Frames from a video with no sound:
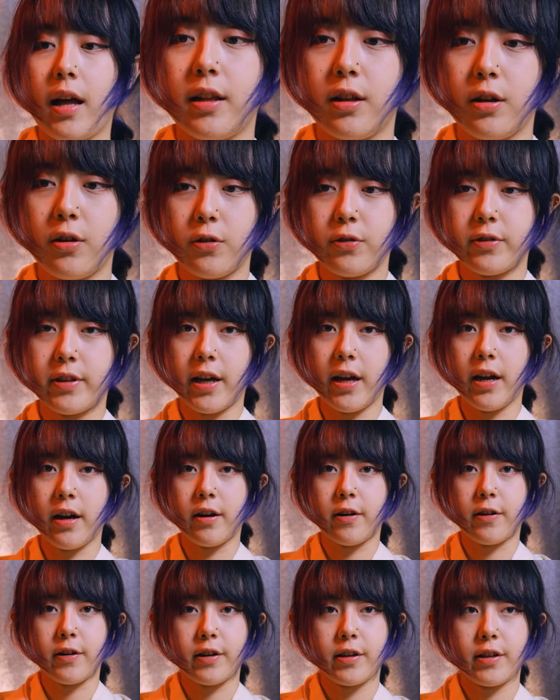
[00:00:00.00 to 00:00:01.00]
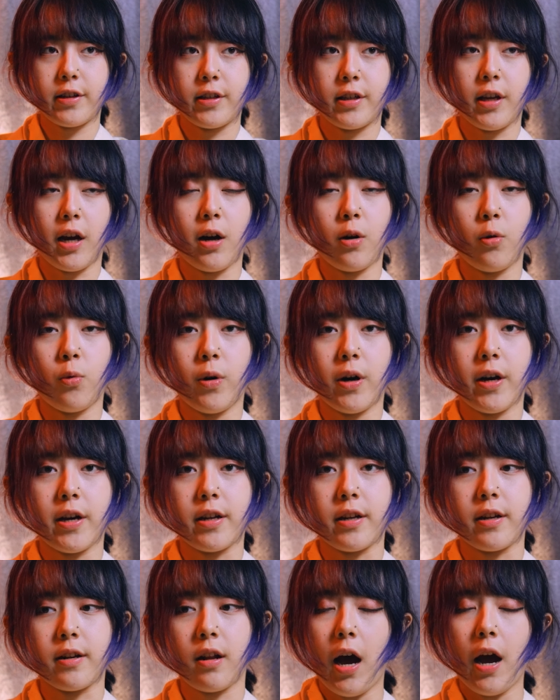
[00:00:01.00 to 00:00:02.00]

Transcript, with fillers: Hello there, young one.